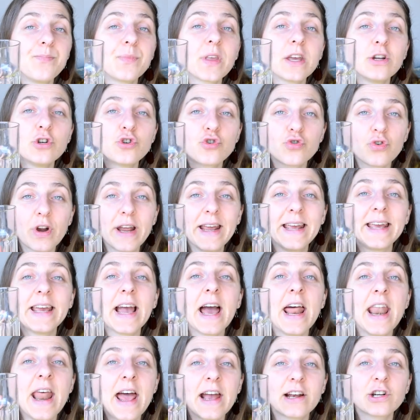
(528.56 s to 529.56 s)
drink
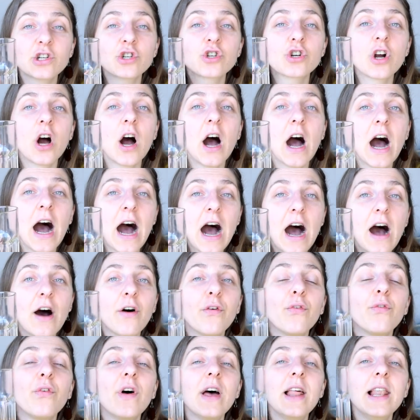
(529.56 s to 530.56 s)
an extra
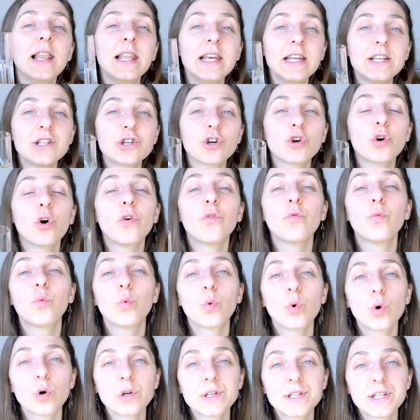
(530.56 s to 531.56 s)
0.5 liter of
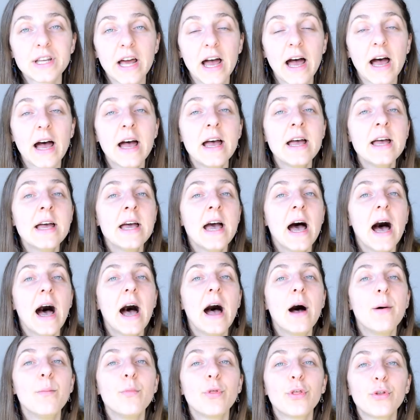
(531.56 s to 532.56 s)
water
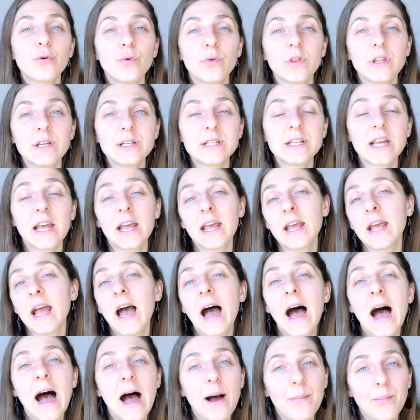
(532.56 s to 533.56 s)
through the day.
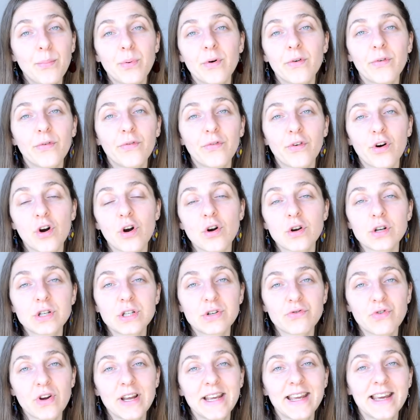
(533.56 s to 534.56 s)
I prefer
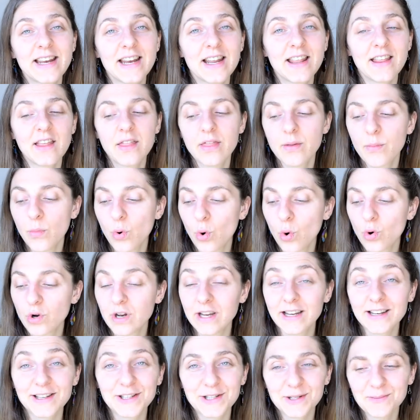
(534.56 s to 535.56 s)
drinking it in the
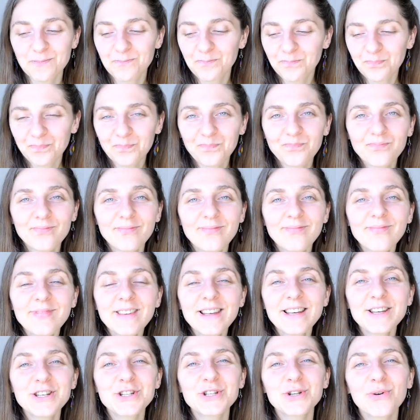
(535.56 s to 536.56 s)
mornings.
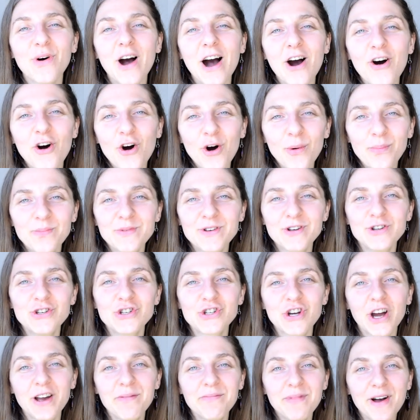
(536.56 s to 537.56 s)
So I hope you
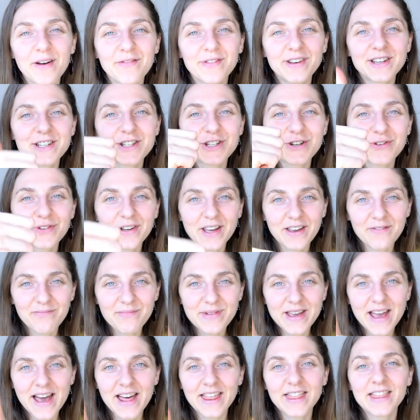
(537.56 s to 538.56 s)
enjoyed my video. Give
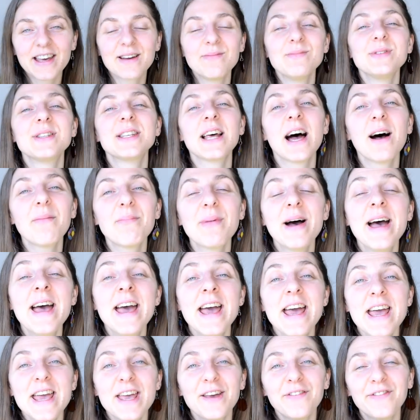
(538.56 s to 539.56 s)
me a thumbs up
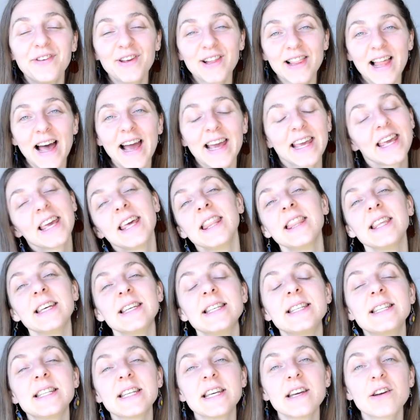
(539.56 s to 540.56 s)
if you're liking this
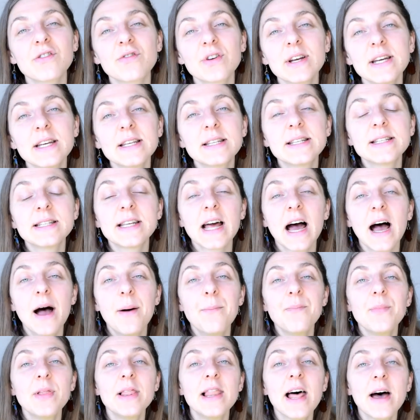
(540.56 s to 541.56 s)
series.
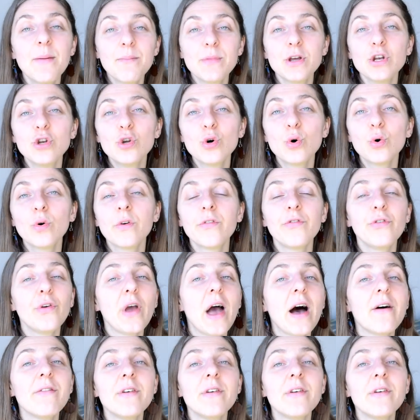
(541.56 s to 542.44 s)
Let me know if you have